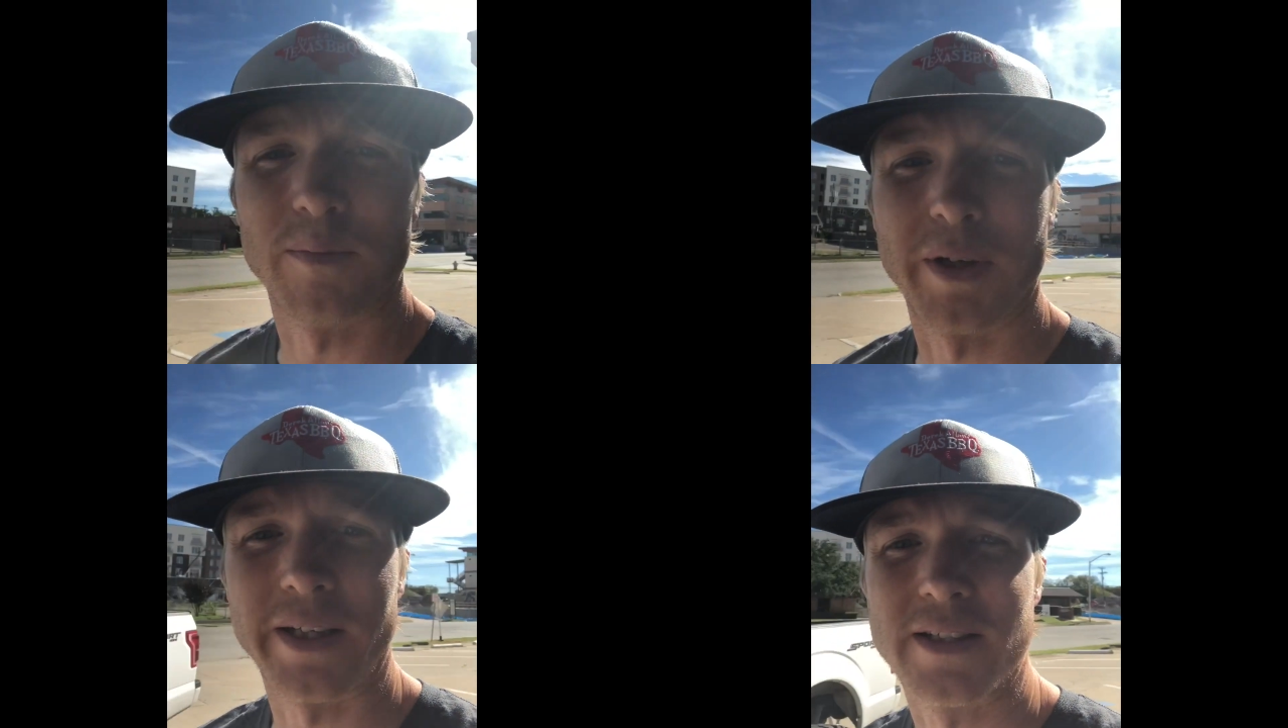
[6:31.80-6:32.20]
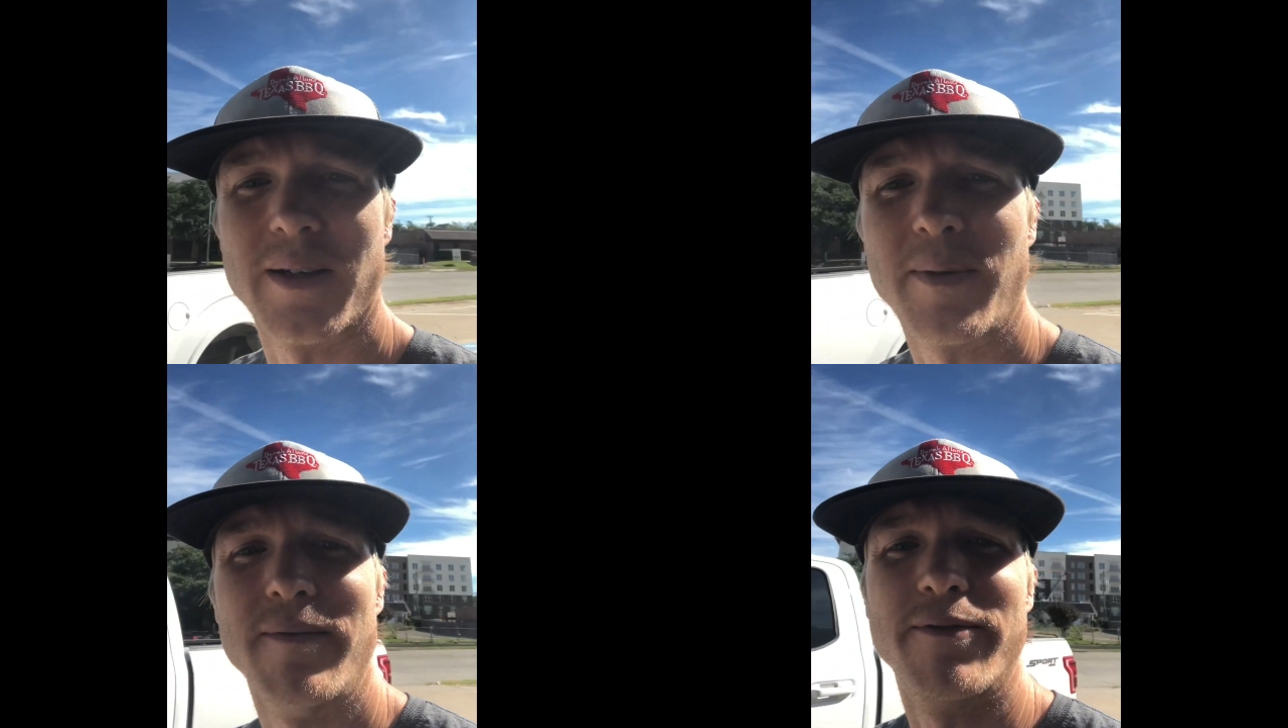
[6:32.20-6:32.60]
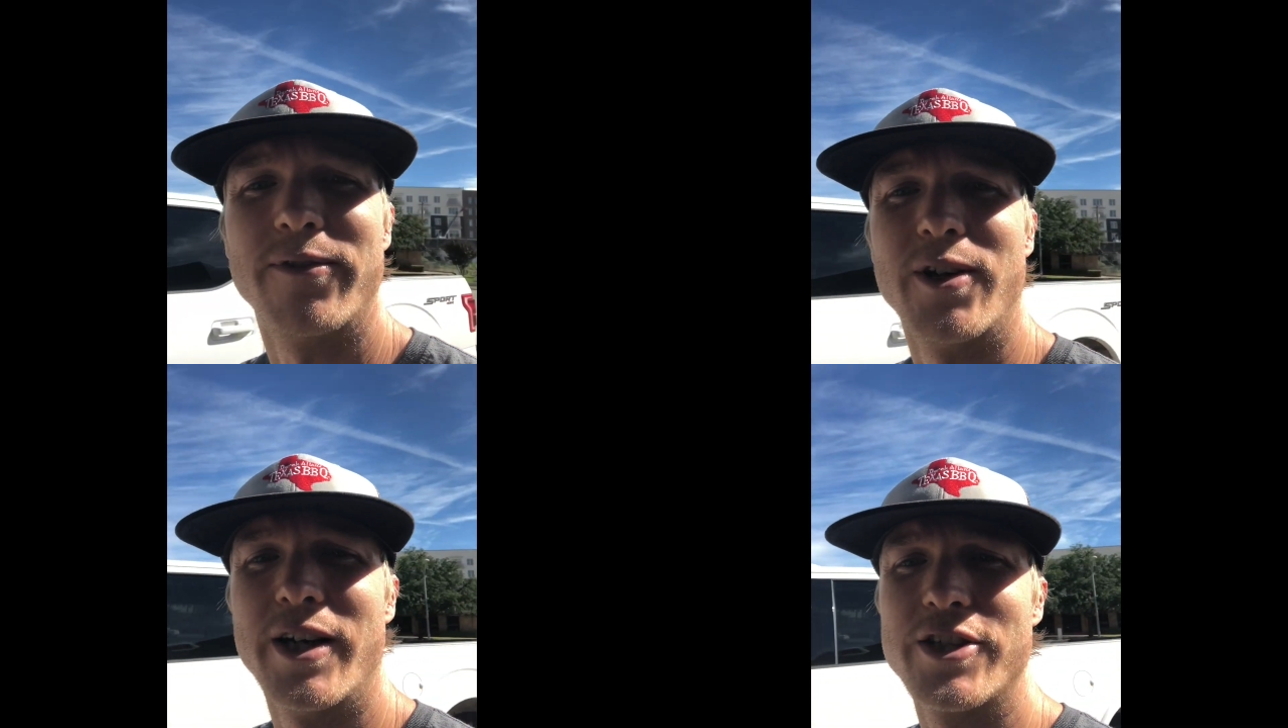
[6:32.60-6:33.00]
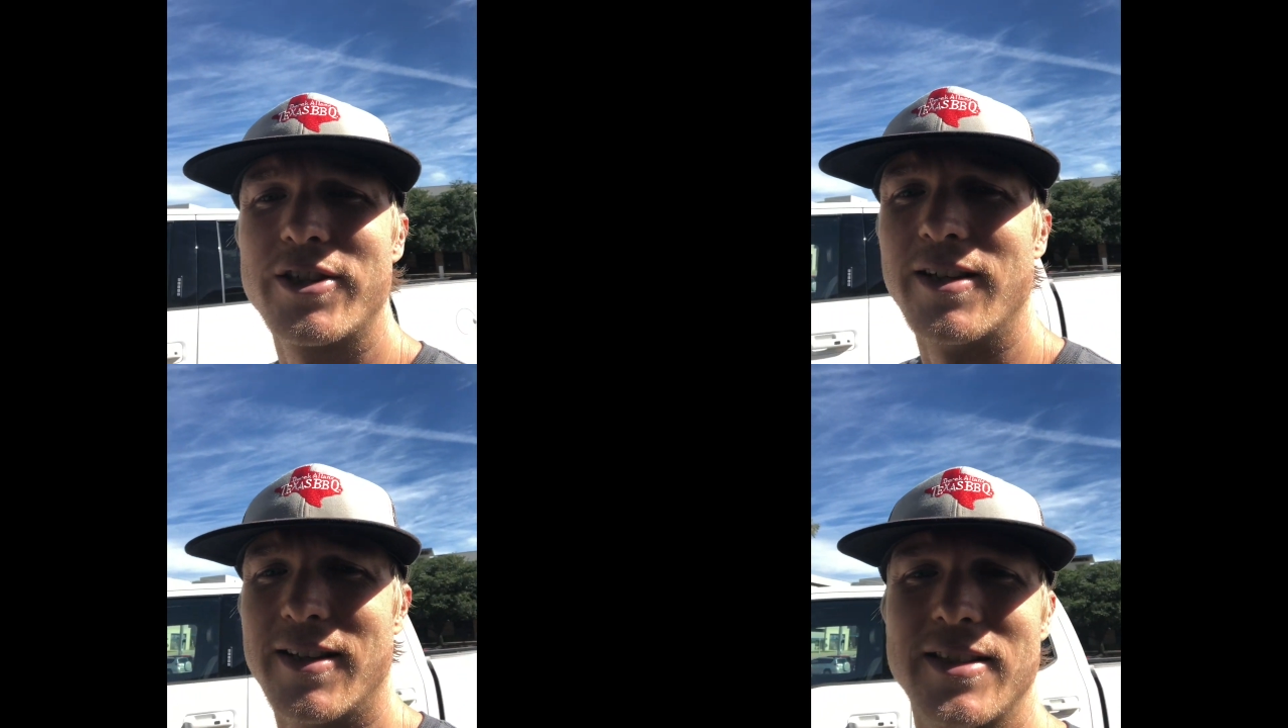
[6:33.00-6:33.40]
we're bringing something
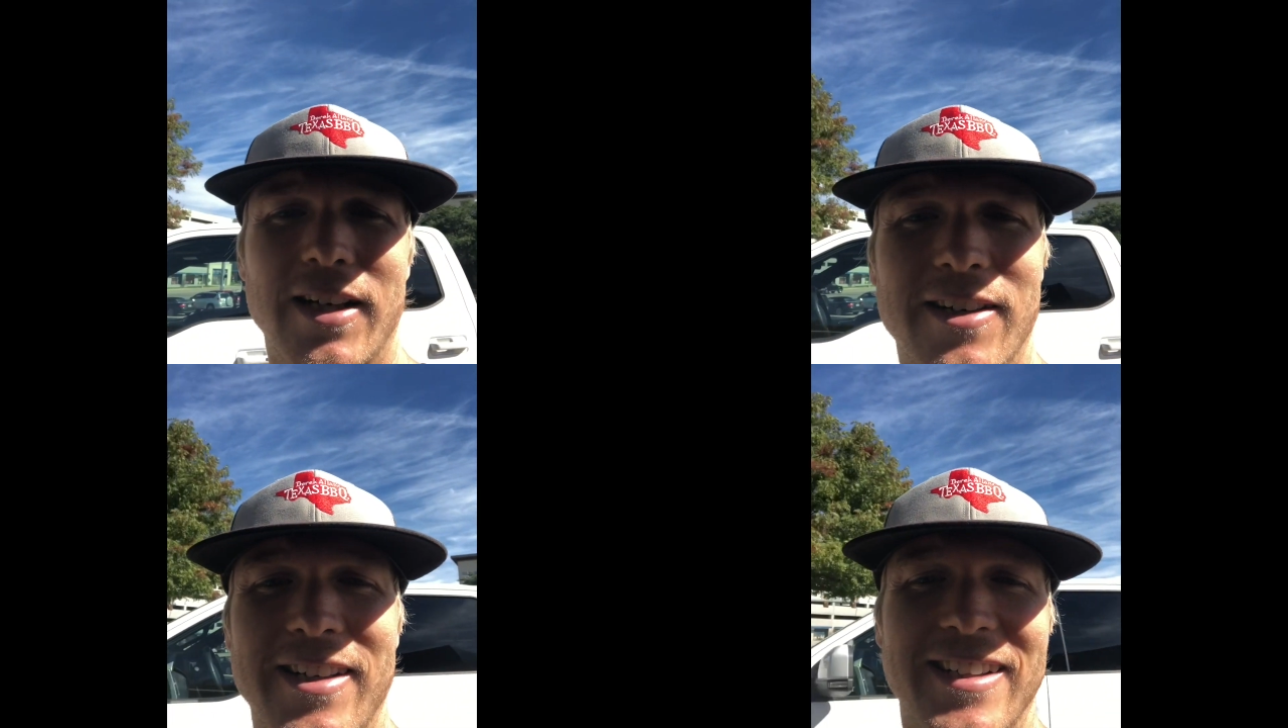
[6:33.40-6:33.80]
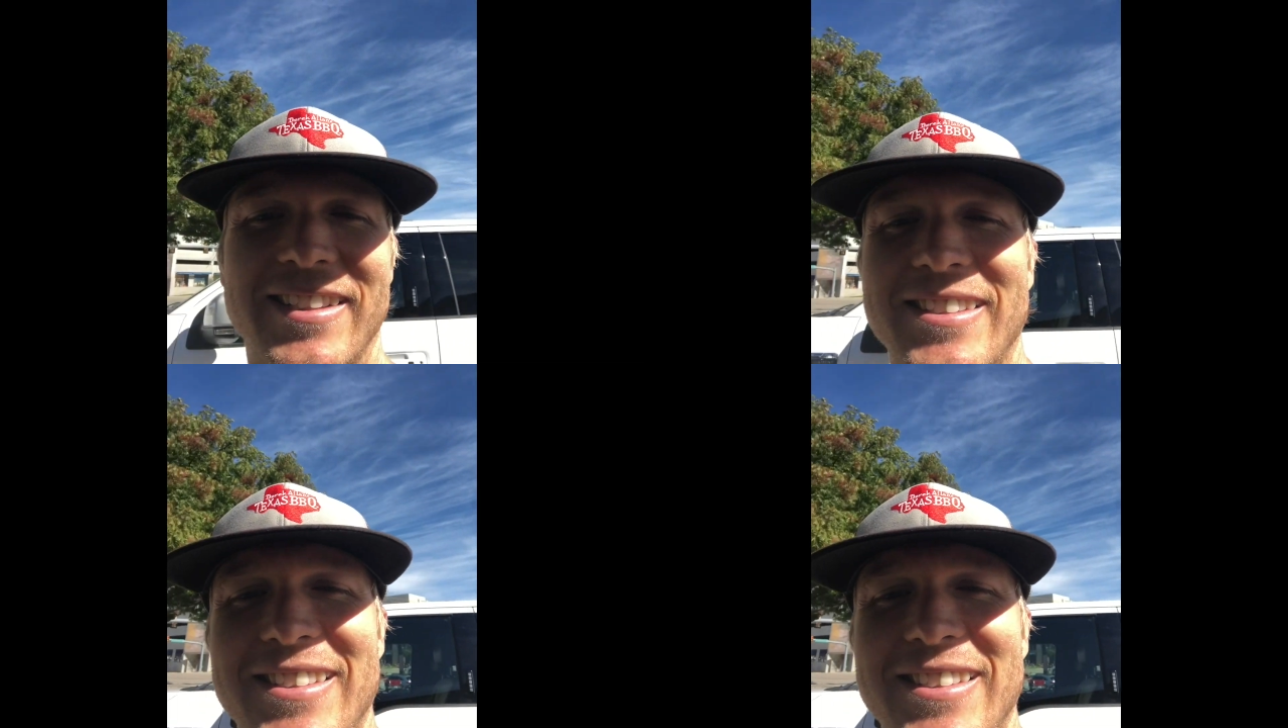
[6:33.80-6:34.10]
fresh to this area.